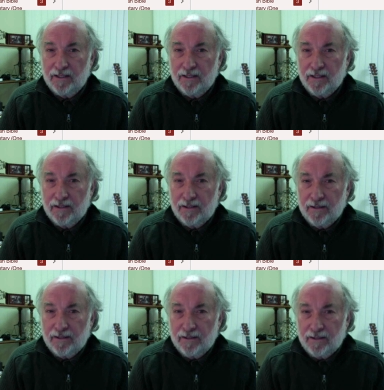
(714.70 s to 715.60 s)

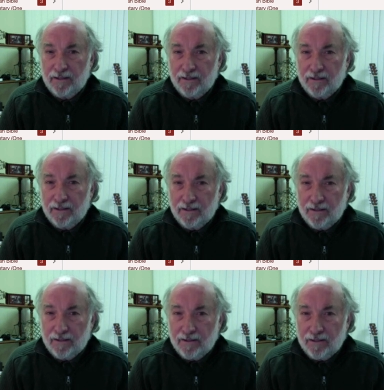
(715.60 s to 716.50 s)

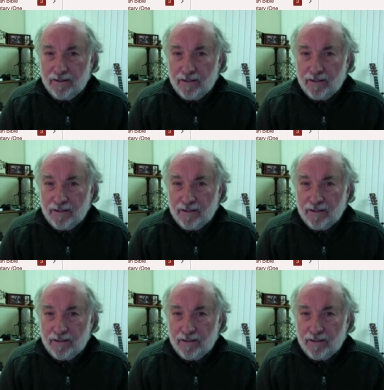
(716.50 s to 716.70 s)
(no one is talking)